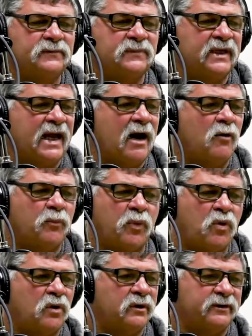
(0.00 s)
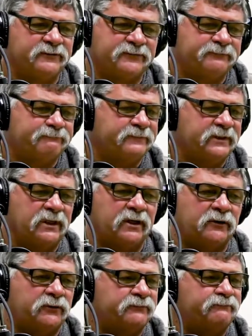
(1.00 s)
outpour of
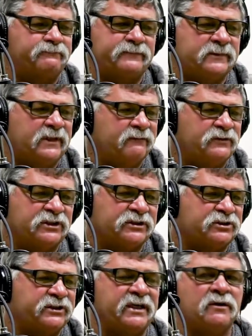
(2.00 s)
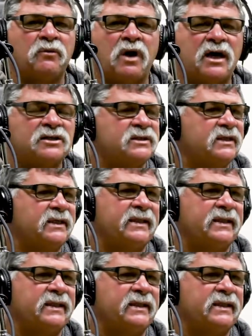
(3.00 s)
just generosity,